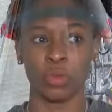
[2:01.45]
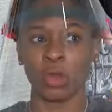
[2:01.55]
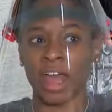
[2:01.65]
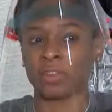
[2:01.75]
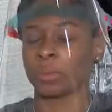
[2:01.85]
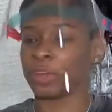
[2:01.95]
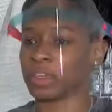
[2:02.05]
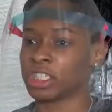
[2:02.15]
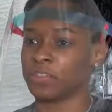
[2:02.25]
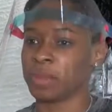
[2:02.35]
We don't have the
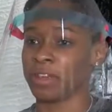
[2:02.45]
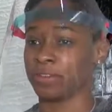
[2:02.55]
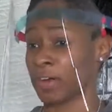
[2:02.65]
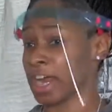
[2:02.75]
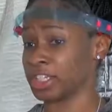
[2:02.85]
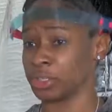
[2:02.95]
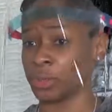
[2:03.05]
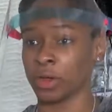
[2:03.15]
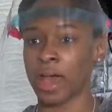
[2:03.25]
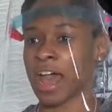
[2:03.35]
privilege of being
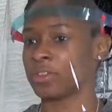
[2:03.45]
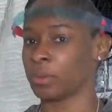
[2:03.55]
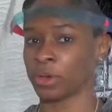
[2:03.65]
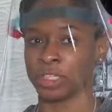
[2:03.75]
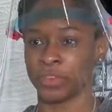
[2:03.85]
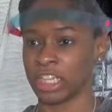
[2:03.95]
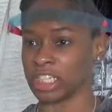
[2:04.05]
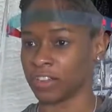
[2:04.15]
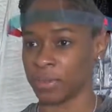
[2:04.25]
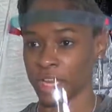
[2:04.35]
fragile. We don't have the
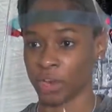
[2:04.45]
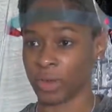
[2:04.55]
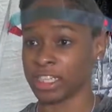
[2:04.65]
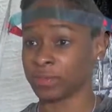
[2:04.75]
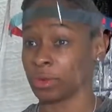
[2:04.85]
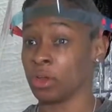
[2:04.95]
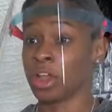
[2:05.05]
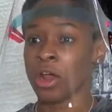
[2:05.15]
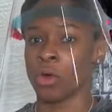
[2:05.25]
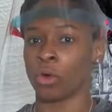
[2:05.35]
privilege of being graceful
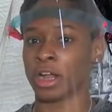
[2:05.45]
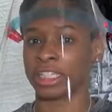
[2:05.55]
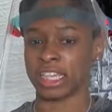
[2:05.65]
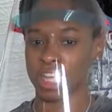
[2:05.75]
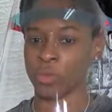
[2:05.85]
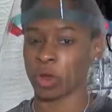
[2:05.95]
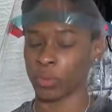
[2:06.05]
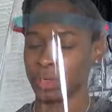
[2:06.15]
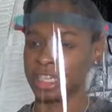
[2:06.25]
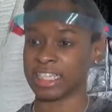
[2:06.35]
or
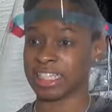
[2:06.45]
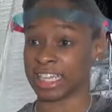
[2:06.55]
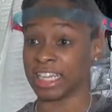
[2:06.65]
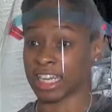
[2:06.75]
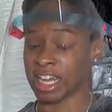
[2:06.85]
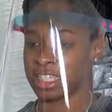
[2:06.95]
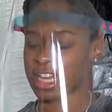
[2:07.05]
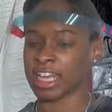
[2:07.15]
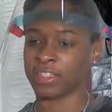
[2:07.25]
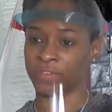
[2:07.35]
anyone really seeing
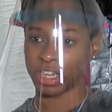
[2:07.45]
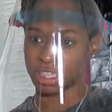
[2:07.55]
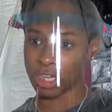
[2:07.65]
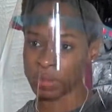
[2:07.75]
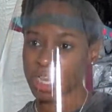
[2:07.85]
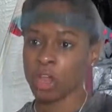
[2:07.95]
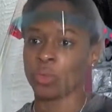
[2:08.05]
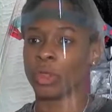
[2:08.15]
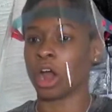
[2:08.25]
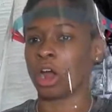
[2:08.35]
us as victims.
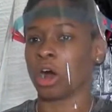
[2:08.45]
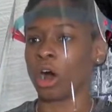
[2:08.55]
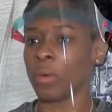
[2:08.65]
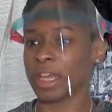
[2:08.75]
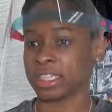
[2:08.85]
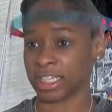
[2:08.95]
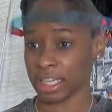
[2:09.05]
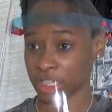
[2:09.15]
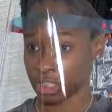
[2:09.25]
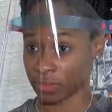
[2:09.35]
We are always
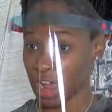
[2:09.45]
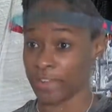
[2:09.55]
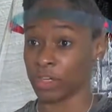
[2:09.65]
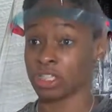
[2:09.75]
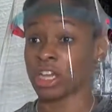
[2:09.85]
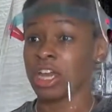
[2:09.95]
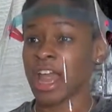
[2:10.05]
seen as survivors.